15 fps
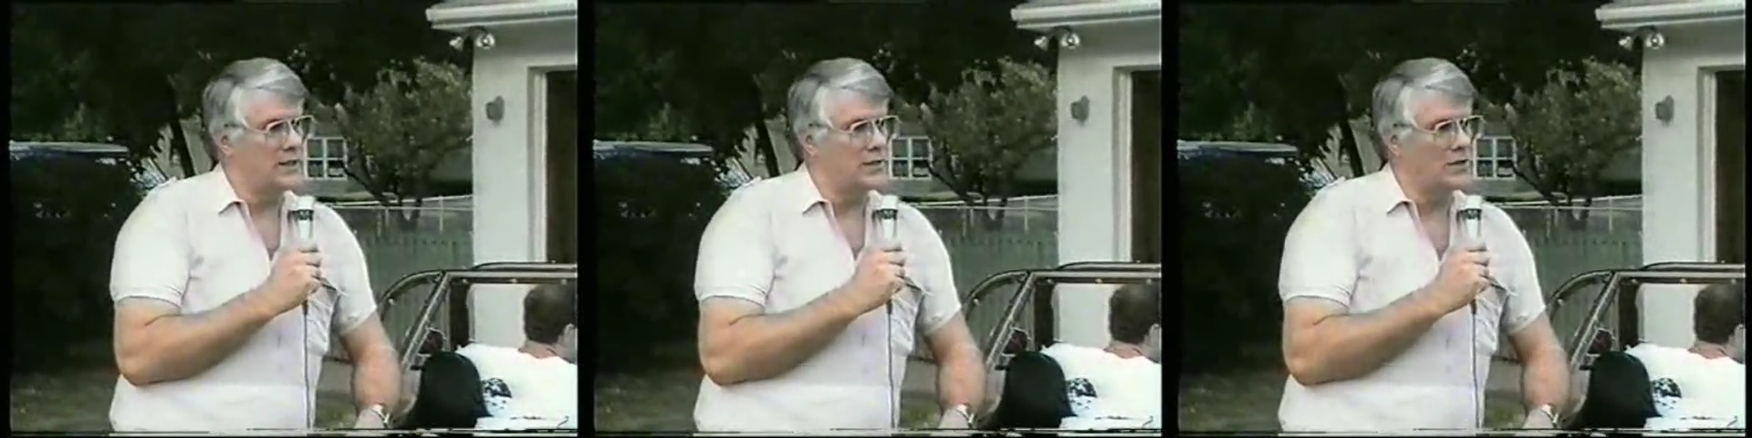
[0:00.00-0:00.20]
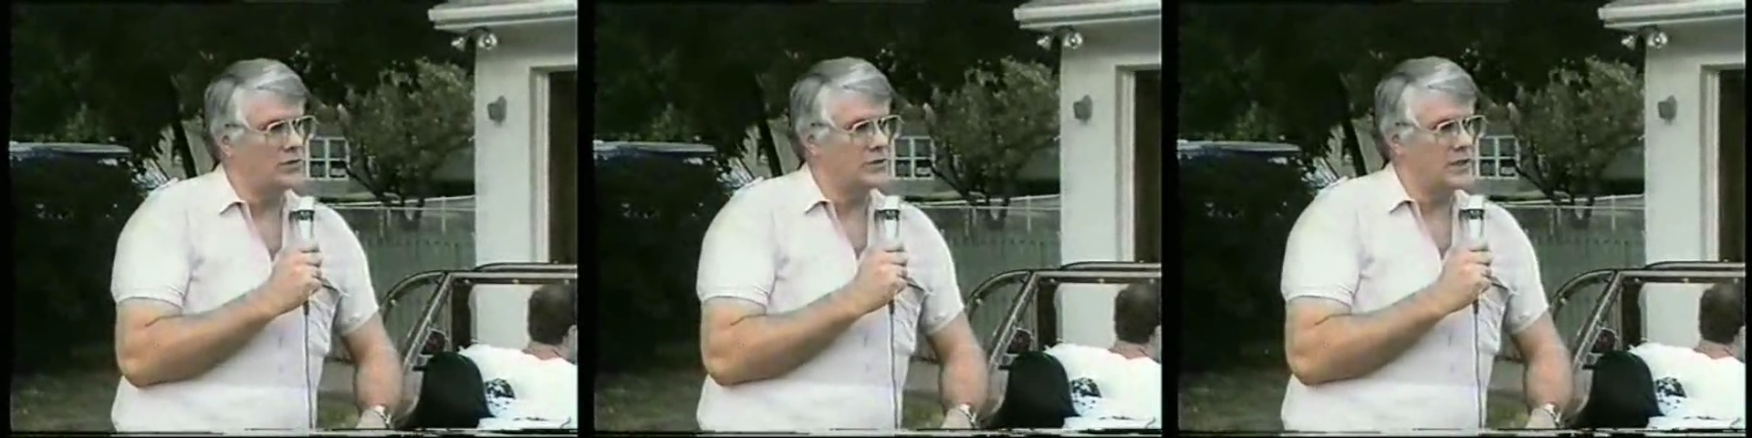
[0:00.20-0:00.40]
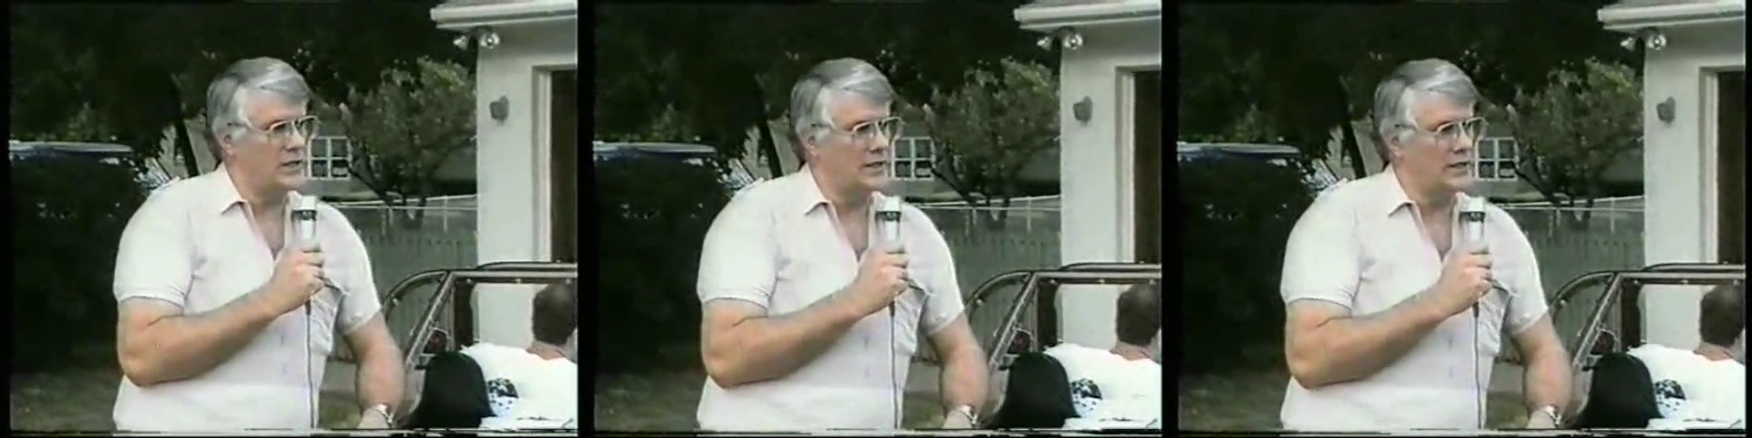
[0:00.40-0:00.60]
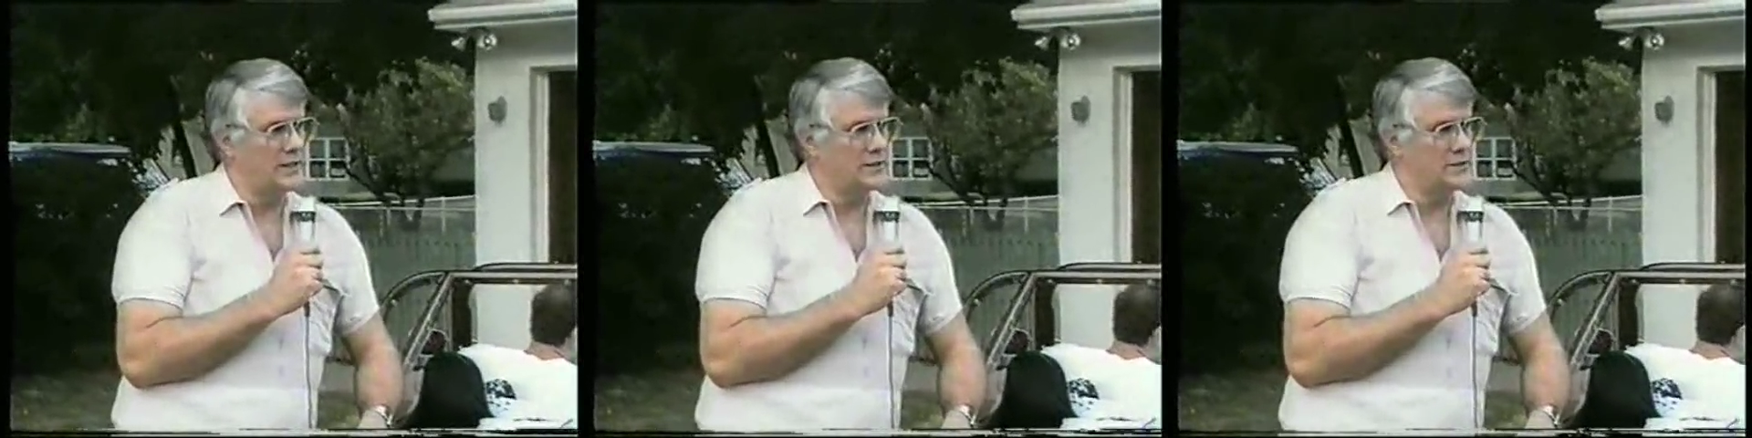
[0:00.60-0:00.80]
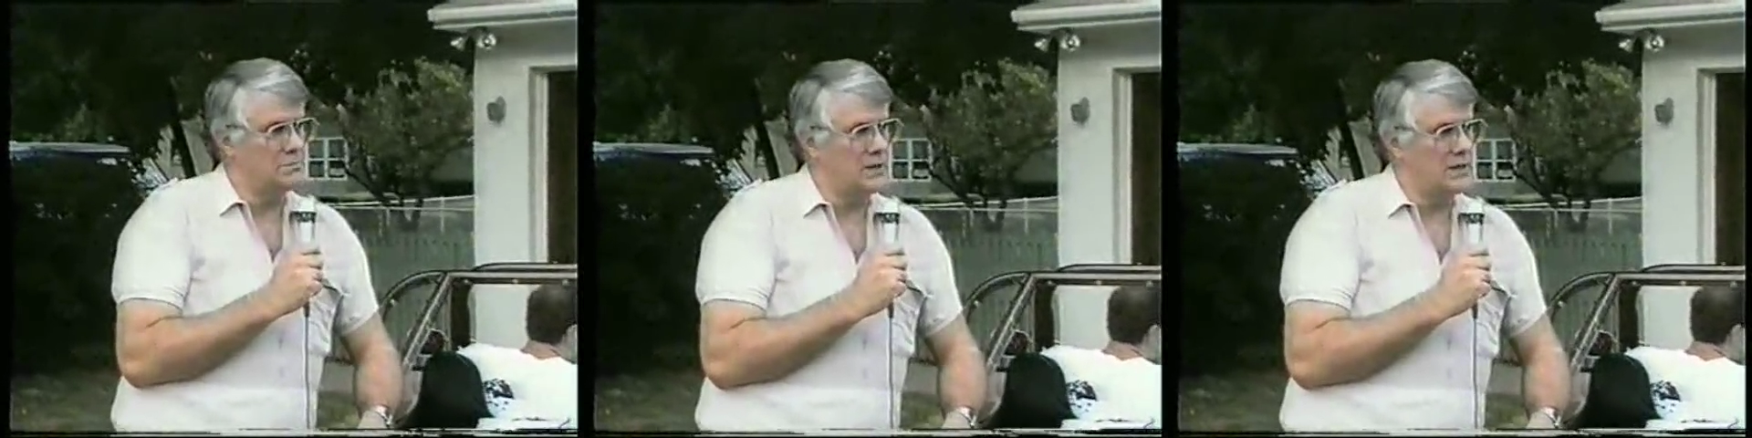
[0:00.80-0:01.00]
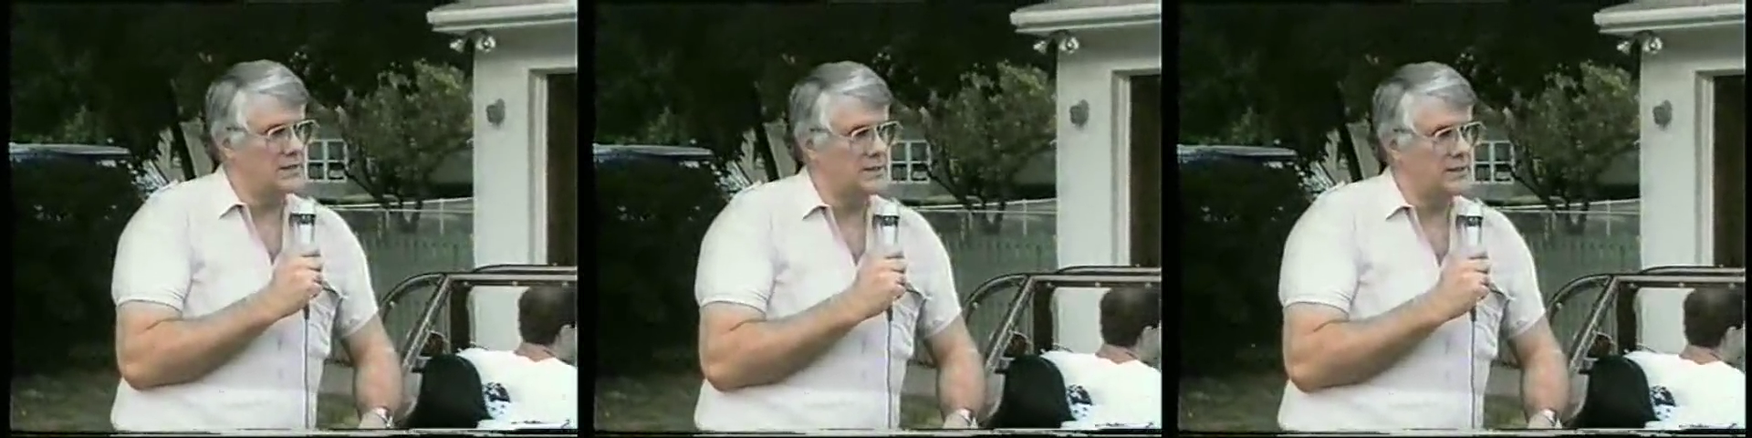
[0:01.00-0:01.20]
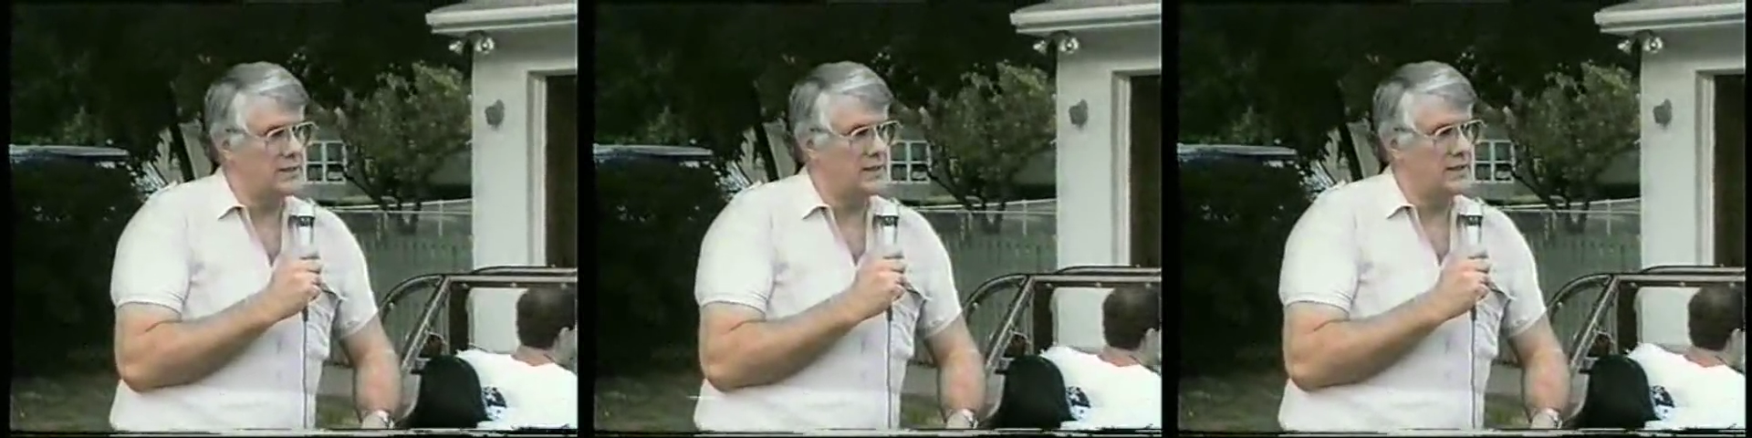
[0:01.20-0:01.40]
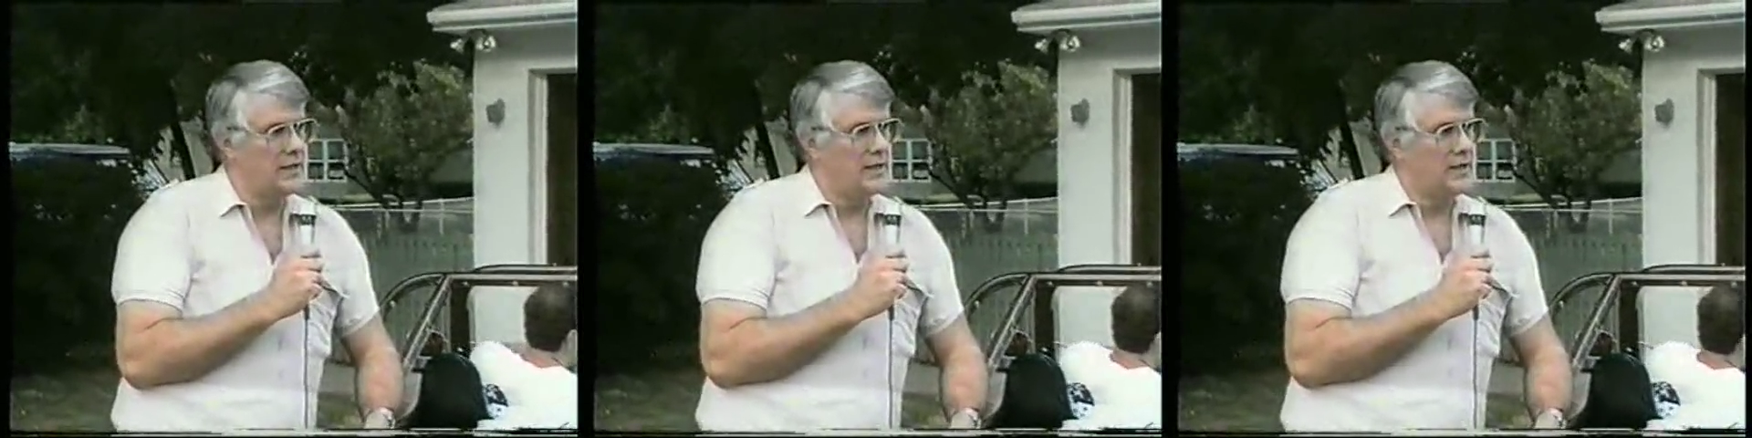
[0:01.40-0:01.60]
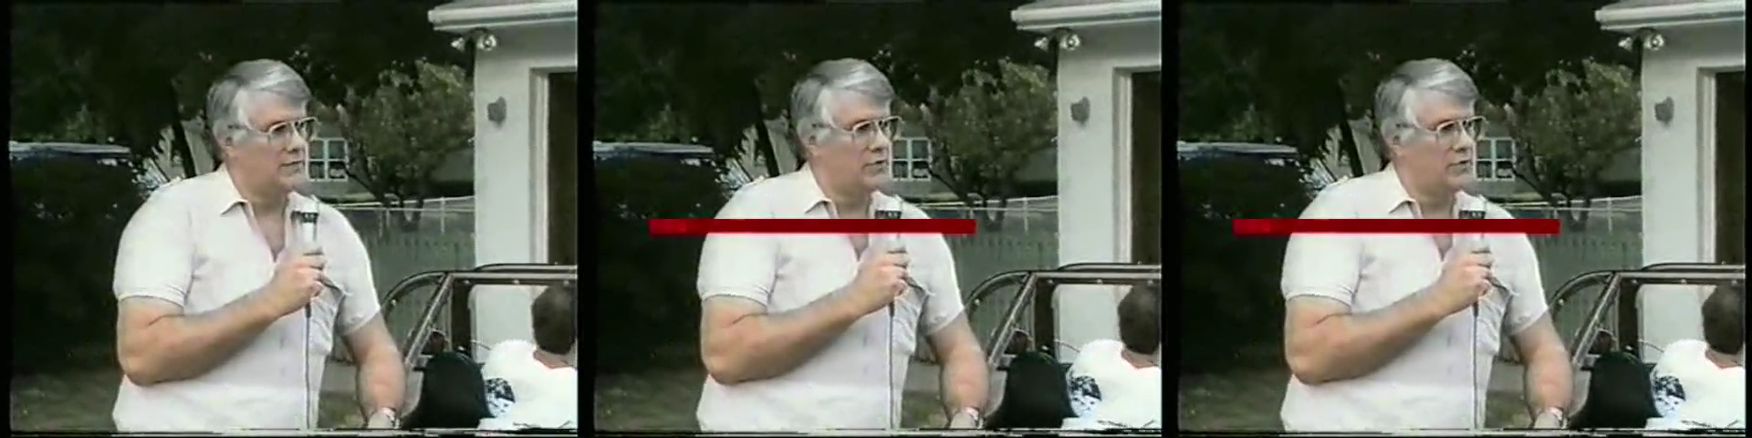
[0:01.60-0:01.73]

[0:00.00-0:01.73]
in those areas, but uh,